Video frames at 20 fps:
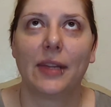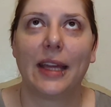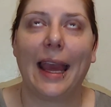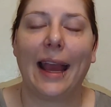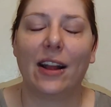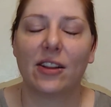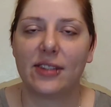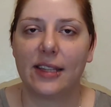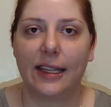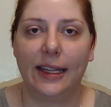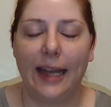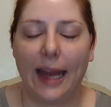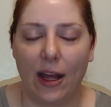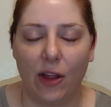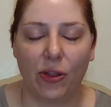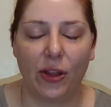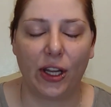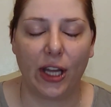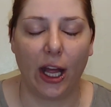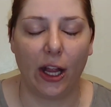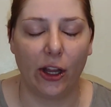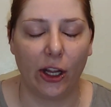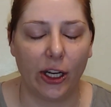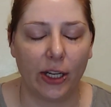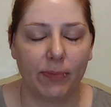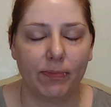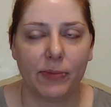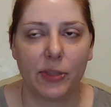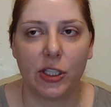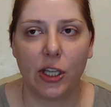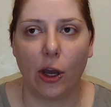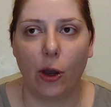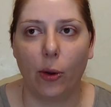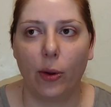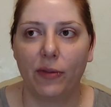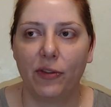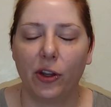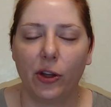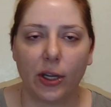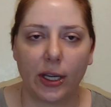canceling out the color. So
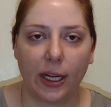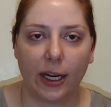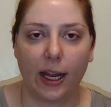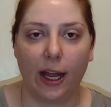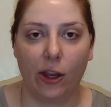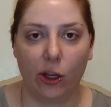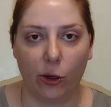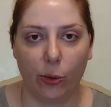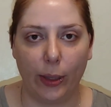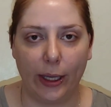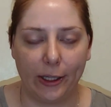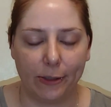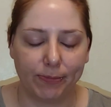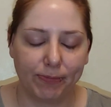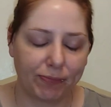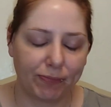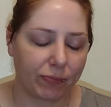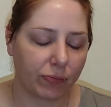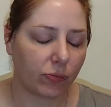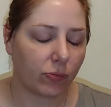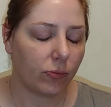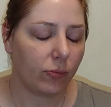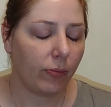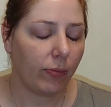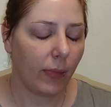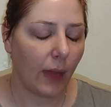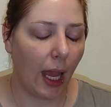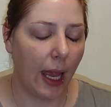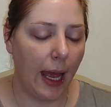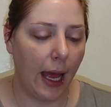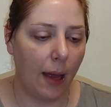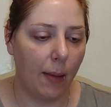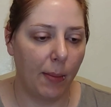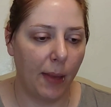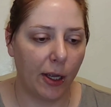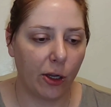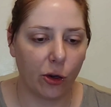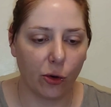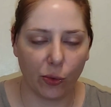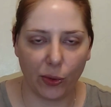if you look at a color wheel, um,
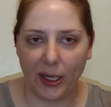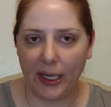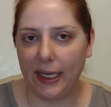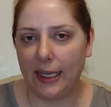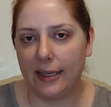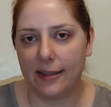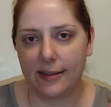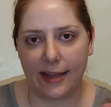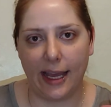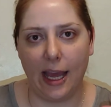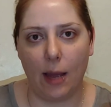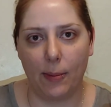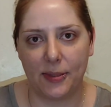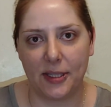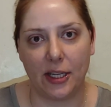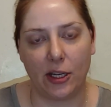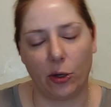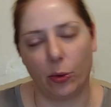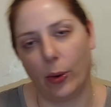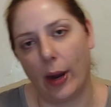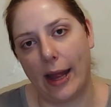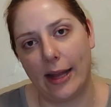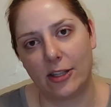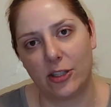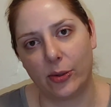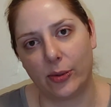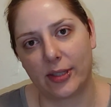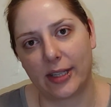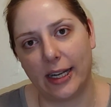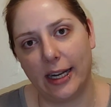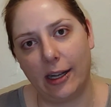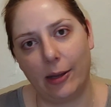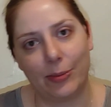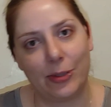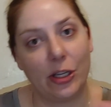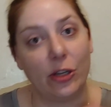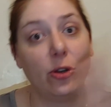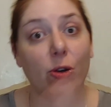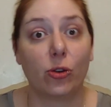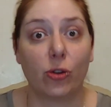green is the opposite of red, so it's gonna help
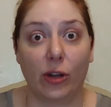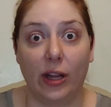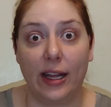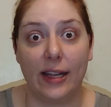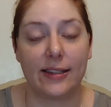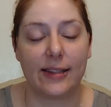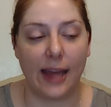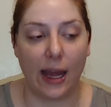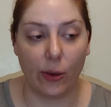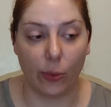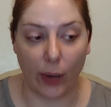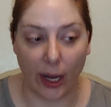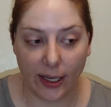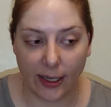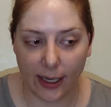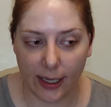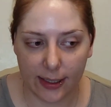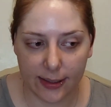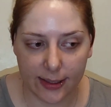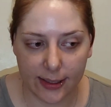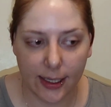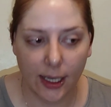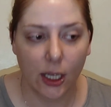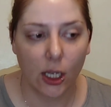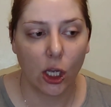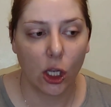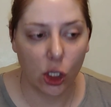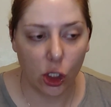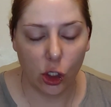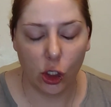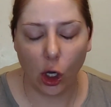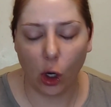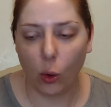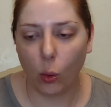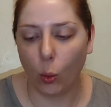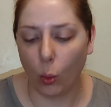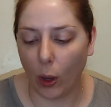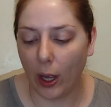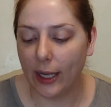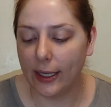to neutralize that redness. You
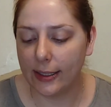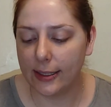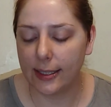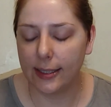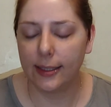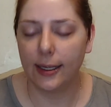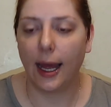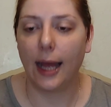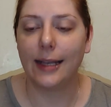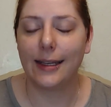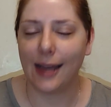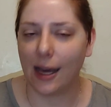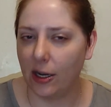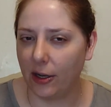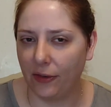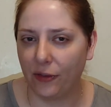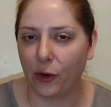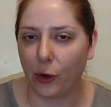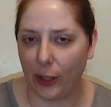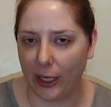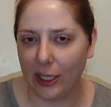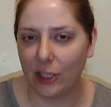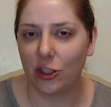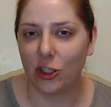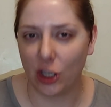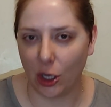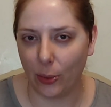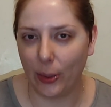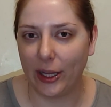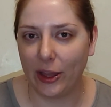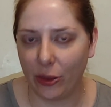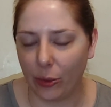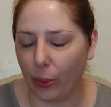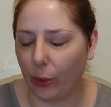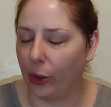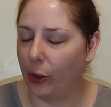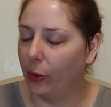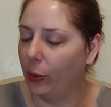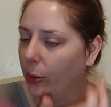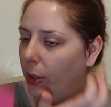don't want a ton of green showing
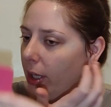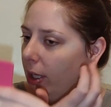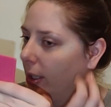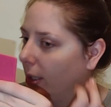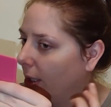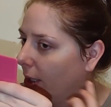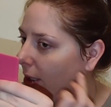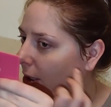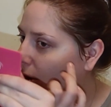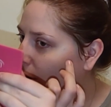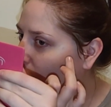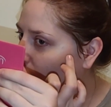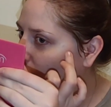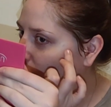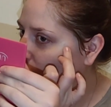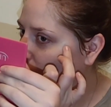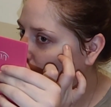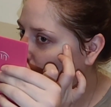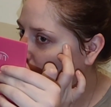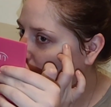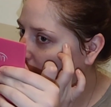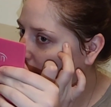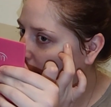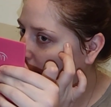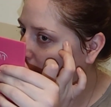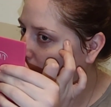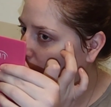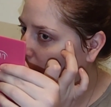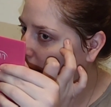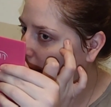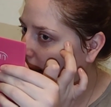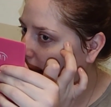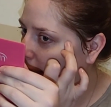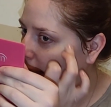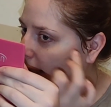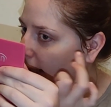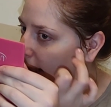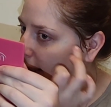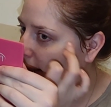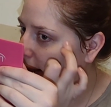through. You just really wanna
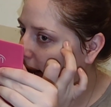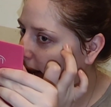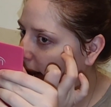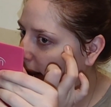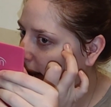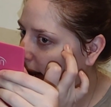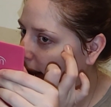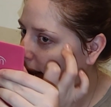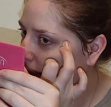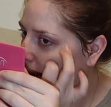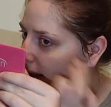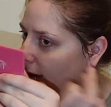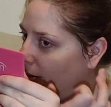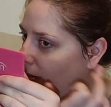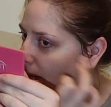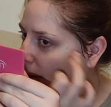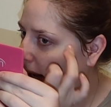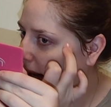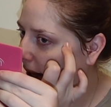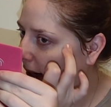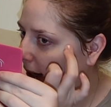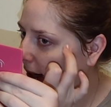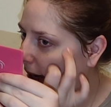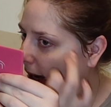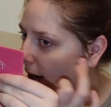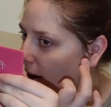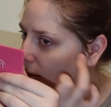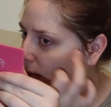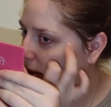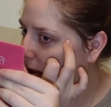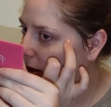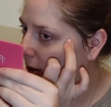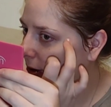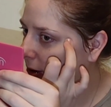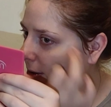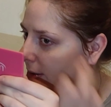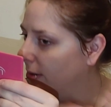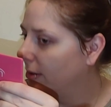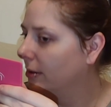get it padded out.